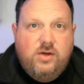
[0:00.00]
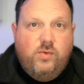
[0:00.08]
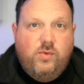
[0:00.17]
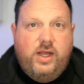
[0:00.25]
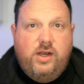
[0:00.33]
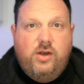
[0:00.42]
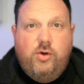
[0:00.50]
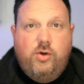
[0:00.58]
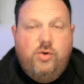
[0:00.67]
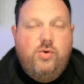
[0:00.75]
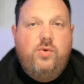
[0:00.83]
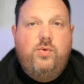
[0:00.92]
when
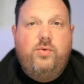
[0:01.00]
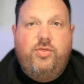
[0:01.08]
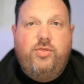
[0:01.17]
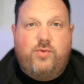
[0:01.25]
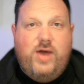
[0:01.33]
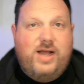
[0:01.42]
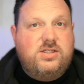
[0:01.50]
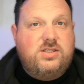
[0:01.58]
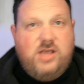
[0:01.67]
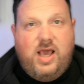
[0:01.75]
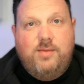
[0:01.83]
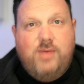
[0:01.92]
new
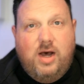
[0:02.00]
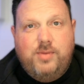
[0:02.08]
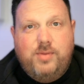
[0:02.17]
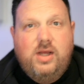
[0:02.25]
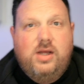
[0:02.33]
threats came up.